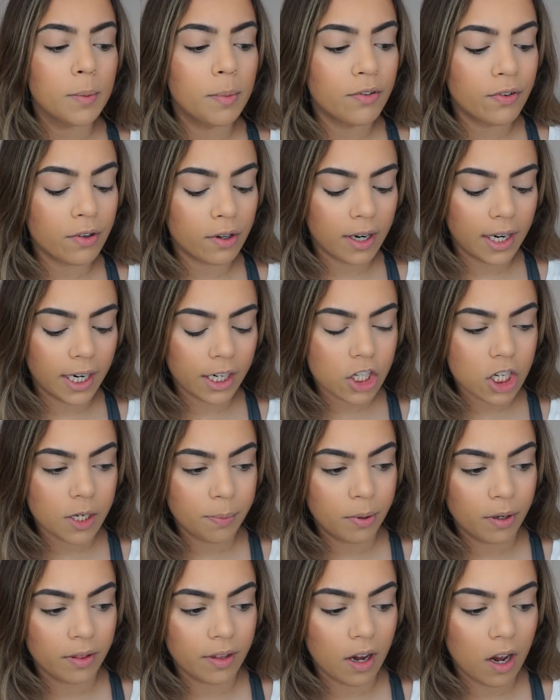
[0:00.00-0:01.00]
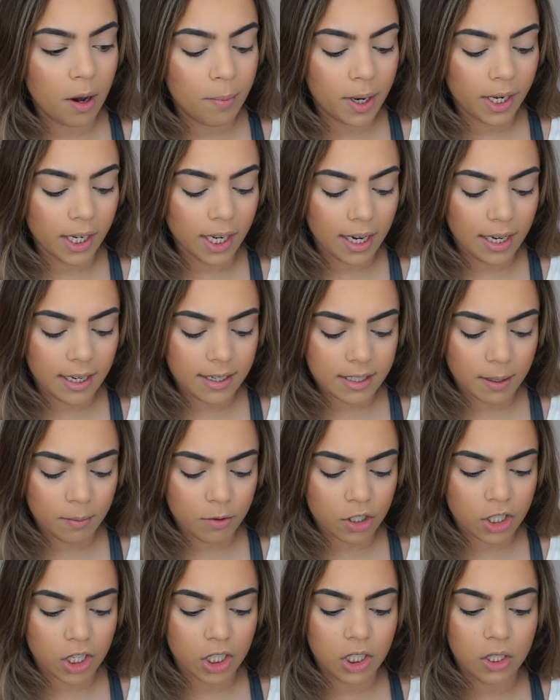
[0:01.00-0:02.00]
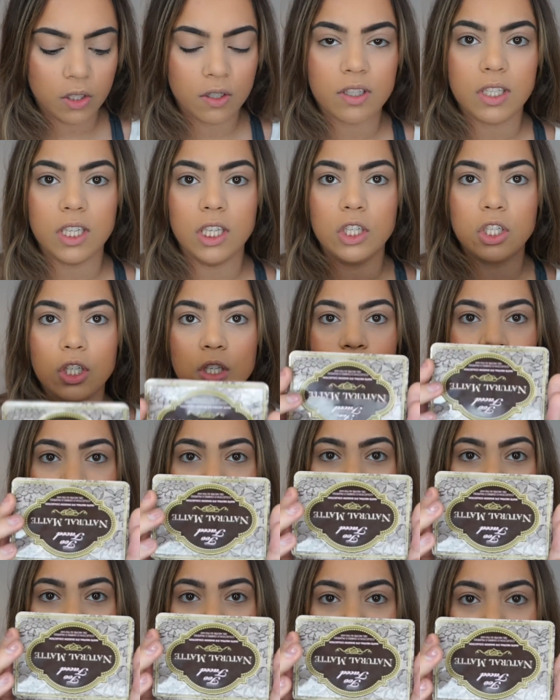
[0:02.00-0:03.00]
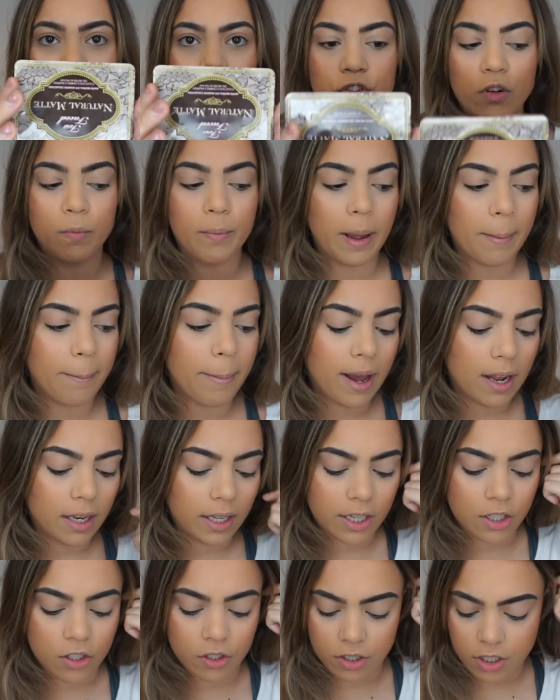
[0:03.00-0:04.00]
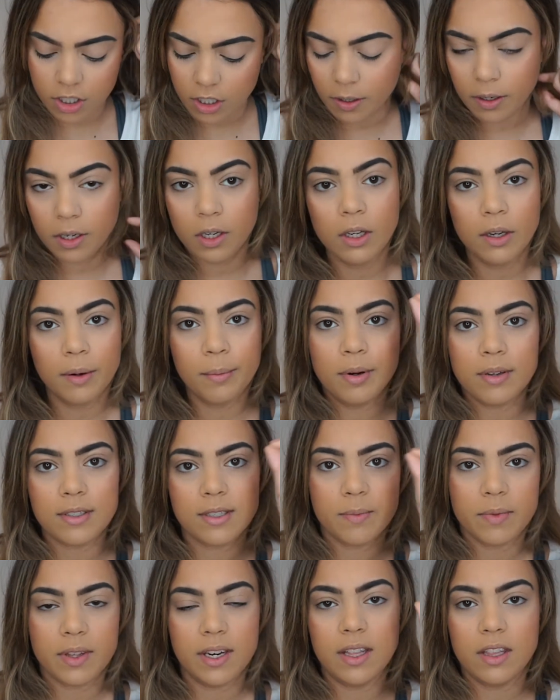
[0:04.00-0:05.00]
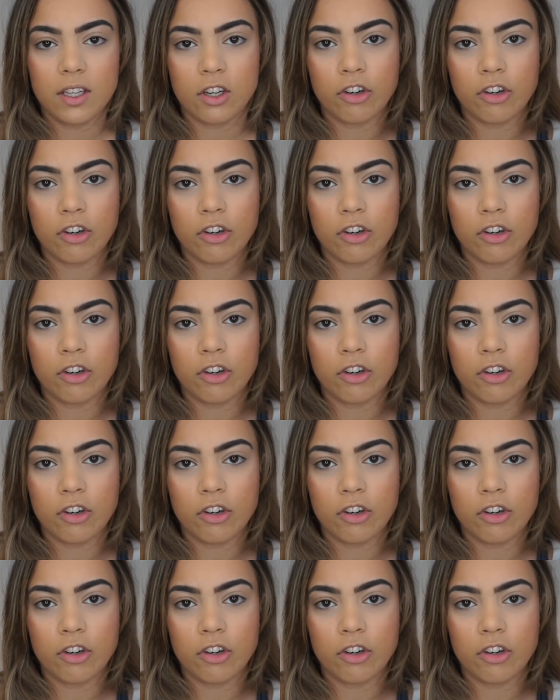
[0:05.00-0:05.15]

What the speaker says: before I actually put that on my eyes, I'm just going to use the Too Faced Natural Matte Palette just to put something in the